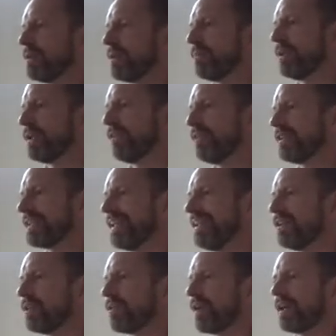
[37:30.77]
But if it's
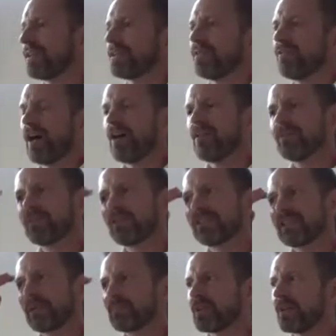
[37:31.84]
incorrect, if our
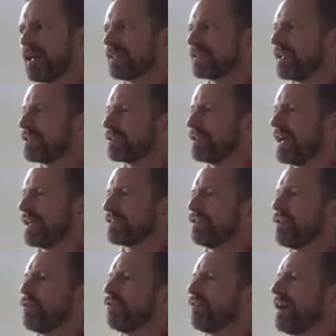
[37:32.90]
conceptualization has
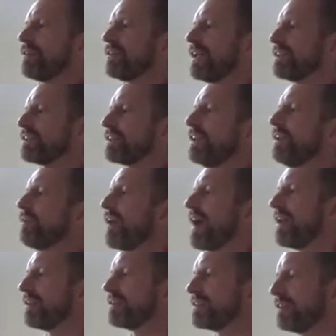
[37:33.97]
no foundation in
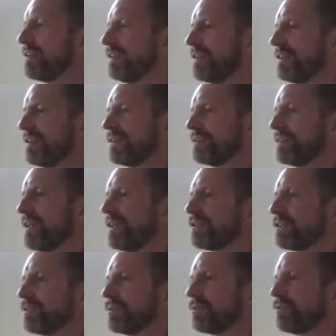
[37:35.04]
reality, then it's
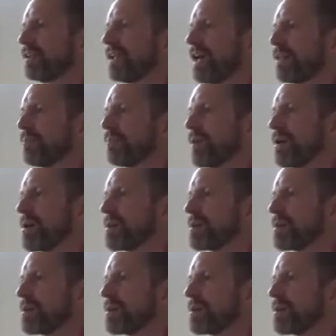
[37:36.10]
called vikalpa.